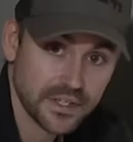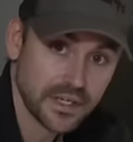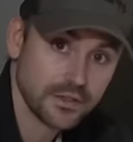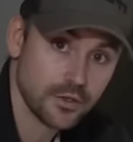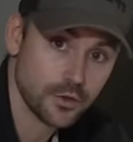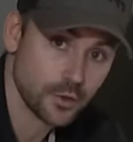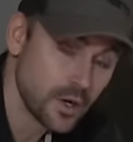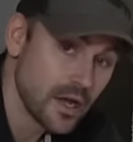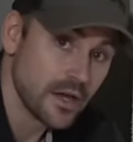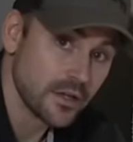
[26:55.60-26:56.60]
need
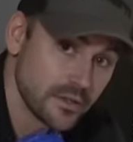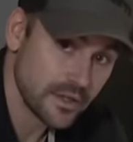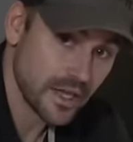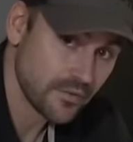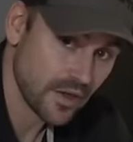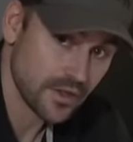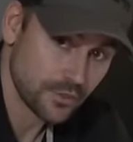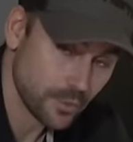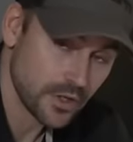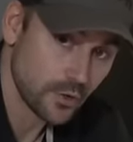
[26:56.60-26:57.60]
to give a
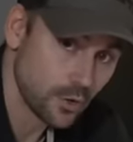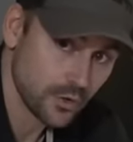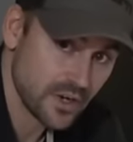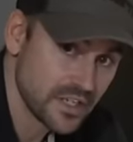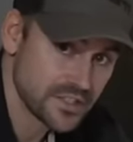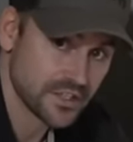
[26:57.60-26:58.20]
three quarter inch